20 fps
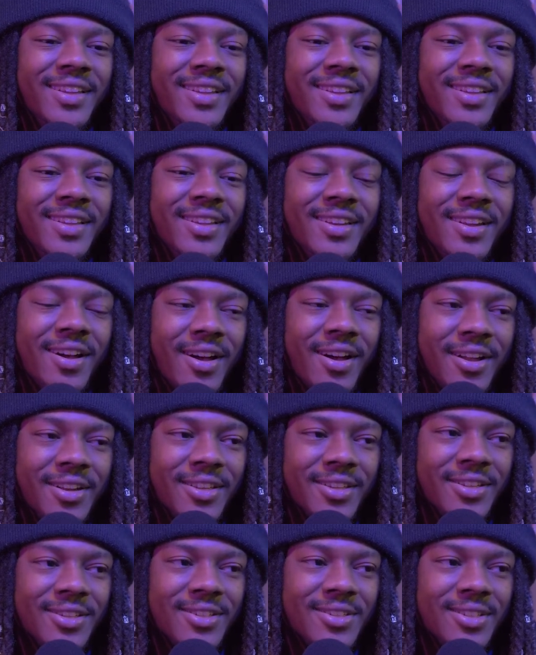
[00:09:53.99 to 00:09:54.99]
An
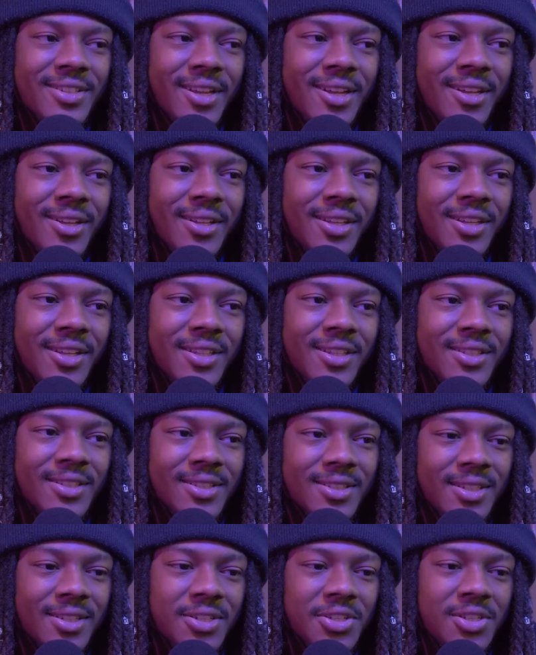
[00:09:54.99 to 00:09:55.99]
audience that
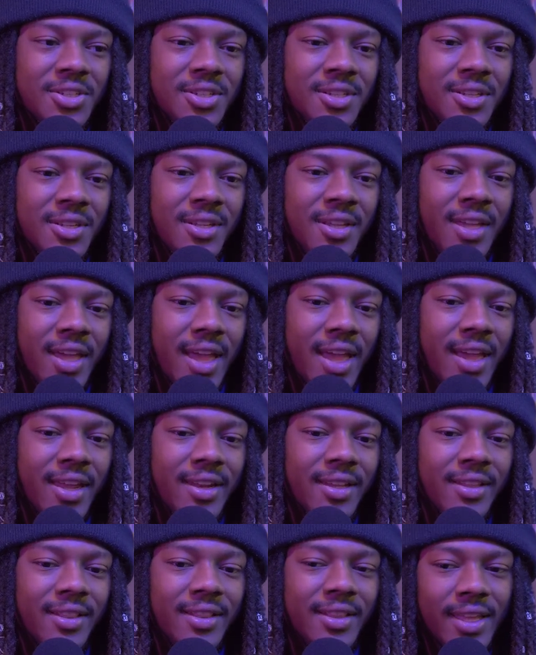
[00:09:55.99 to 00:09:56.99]
exists at
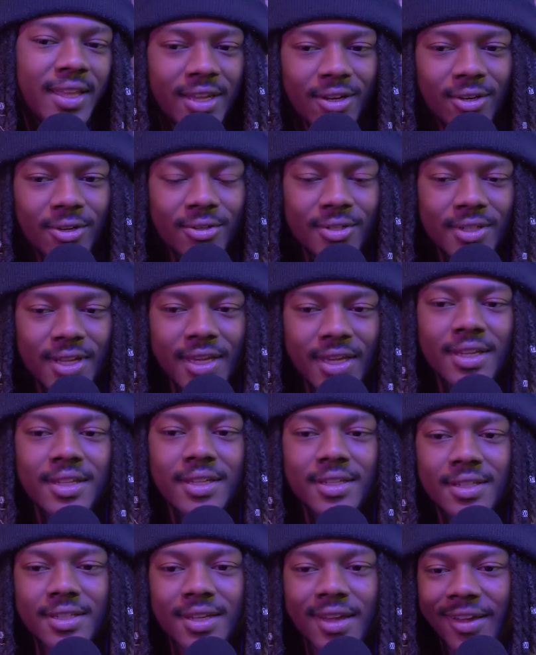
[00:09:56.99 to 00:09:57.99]
a later date
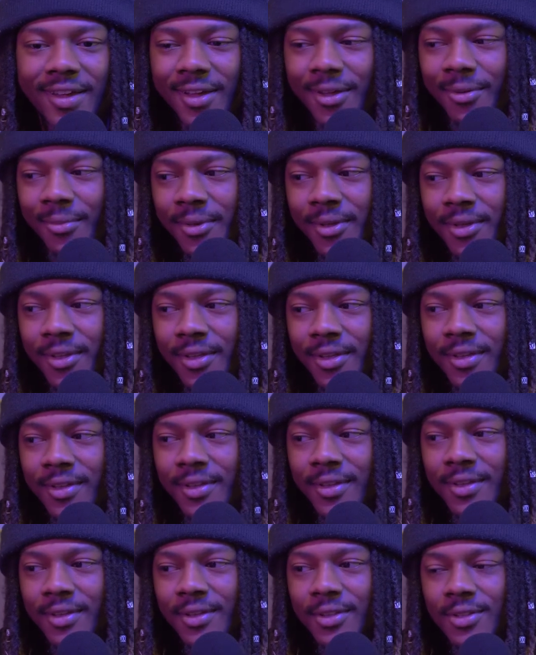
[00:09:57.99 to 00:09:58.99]
and time.
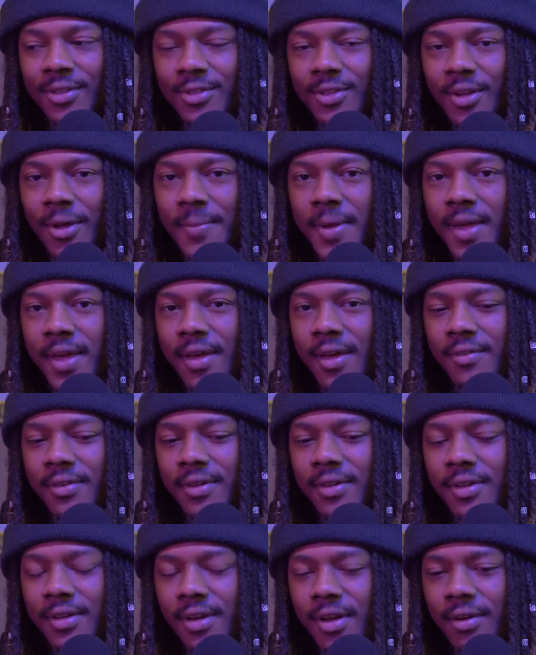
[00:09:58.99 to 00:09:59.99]
So I'm
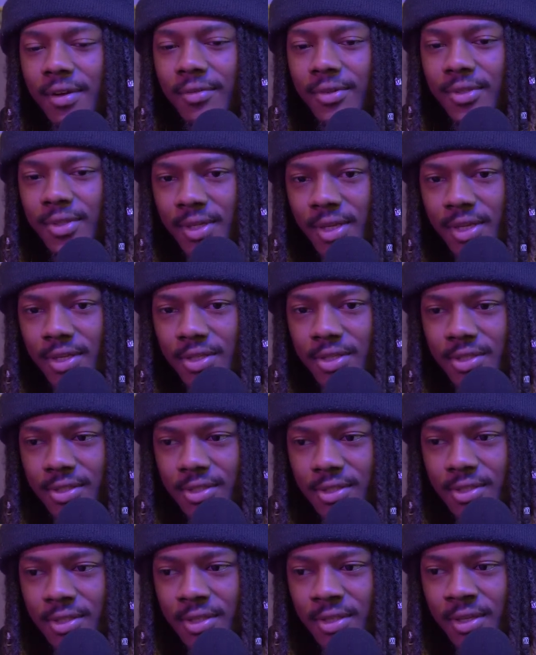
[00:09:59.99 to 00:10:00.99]
having a
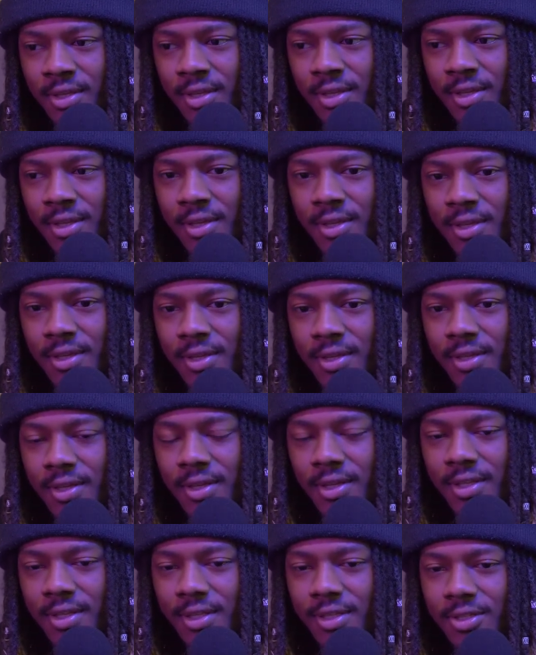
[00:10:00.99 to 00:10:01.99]
conversation,
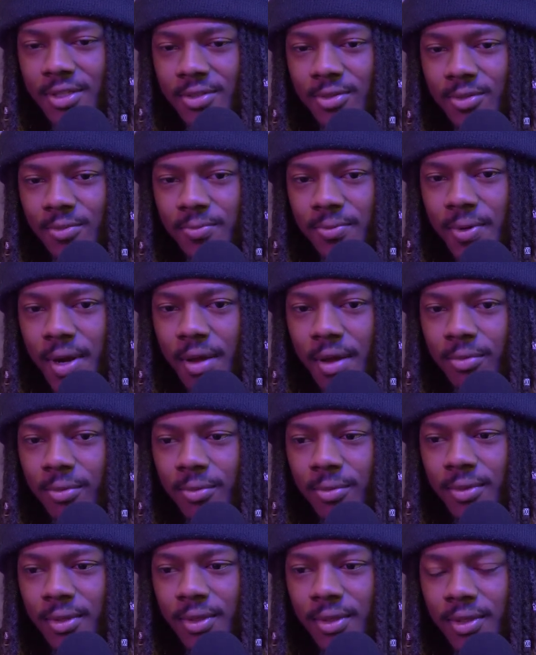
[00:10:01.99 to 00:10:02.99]
and this is
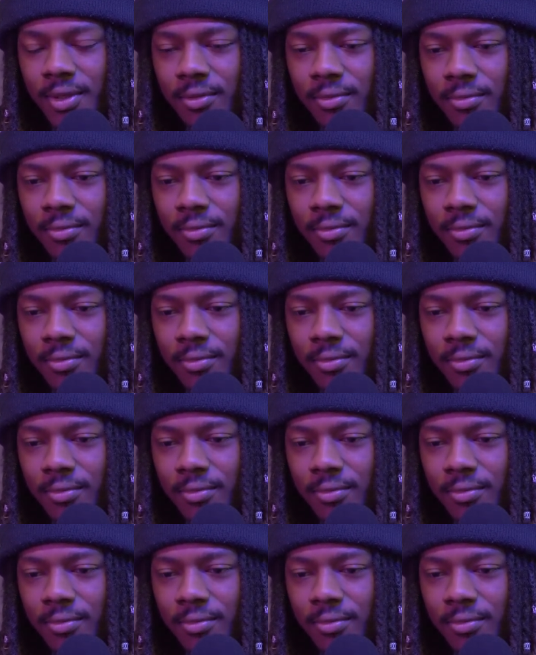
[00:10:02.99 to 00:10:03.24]
probably